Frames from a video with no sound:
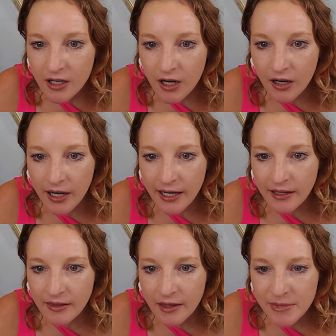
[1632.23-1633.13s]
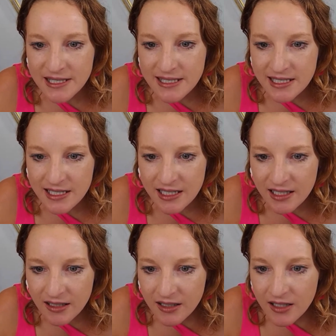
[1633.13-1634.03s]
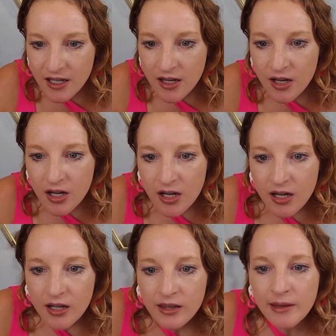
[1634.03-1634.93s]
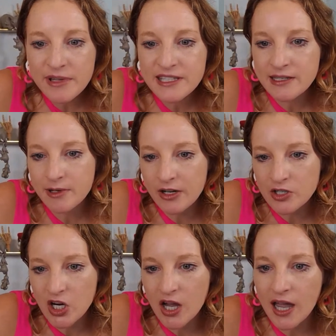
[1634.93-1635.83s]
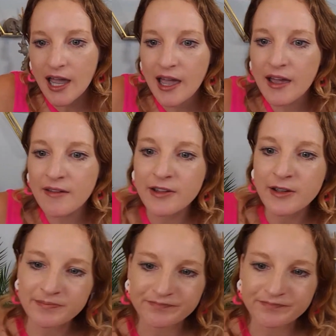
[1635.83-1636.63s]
right, let me see. Let me see what else y'all have.